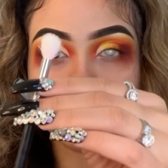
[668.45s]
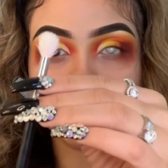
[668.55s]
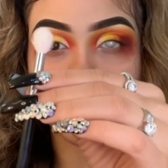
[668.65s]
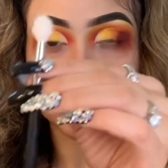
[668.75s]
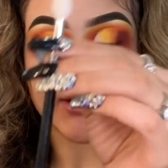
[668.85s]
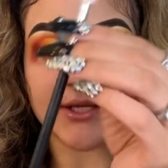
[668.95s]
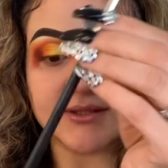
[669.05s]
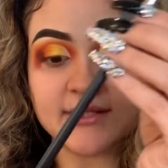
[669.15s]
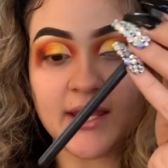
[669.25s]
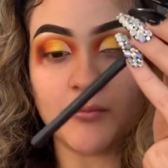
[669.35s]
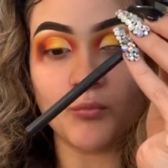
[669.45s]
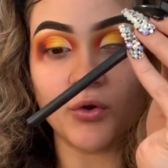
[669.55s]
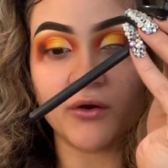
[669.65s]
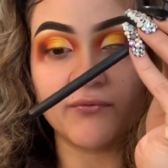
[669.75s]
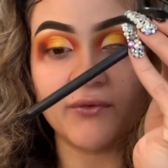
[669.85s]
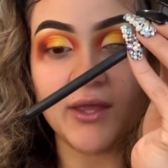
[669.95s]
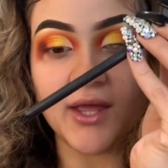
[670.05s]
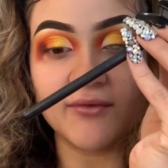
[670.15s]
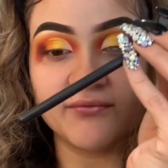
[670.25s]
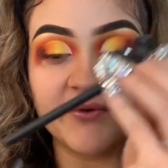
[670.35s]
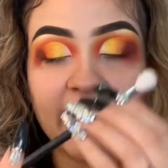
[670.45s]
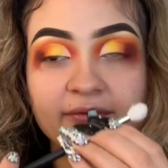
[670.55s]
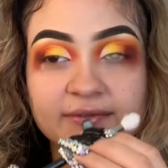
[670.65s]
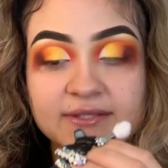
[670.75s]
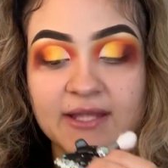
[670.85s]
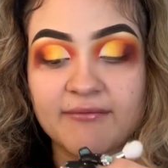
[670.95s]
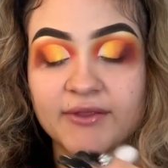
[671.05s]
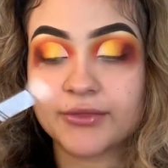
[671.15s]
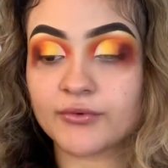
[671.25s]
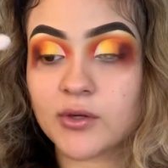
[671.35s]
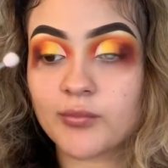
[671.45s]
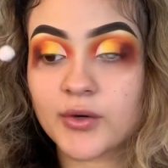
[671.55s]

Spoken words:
which is a Morphe M573